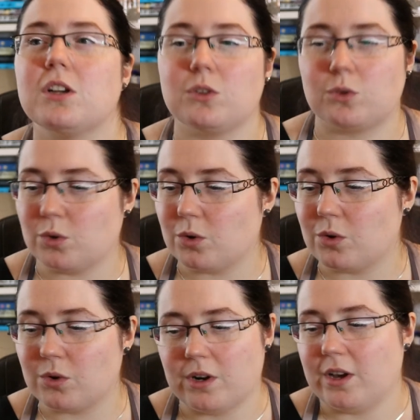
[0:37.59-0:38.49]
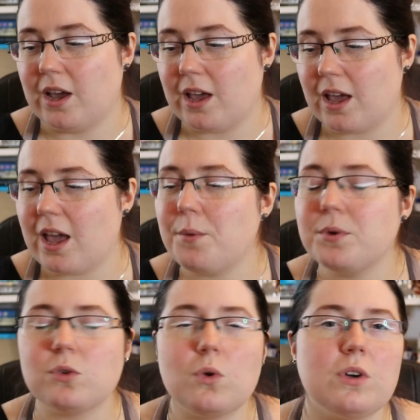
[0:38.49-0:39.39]
So it
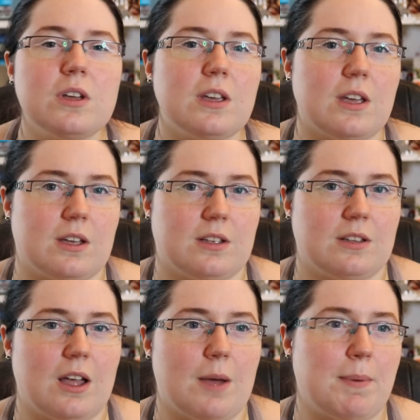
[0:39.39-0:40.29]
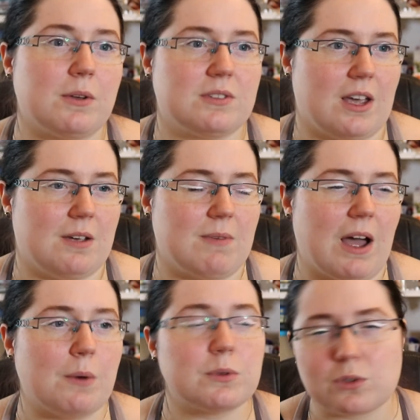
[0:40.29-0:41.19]
was only about time
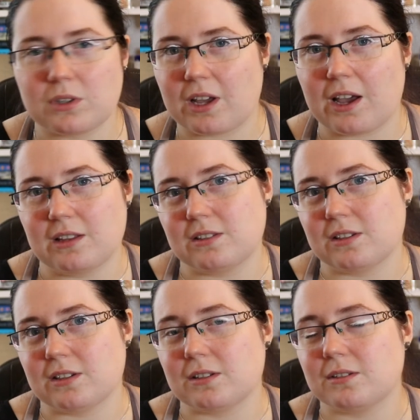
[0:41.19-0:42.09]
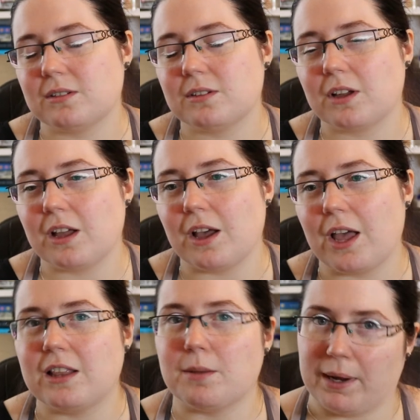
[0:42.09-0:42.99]
I was going to get into it
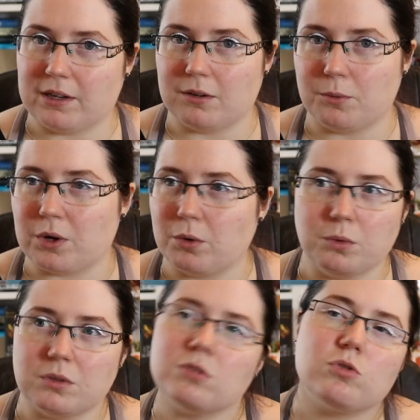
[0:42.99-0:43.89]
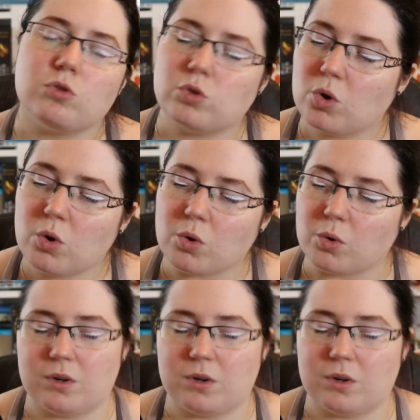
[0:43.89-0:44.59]
in the manga world. So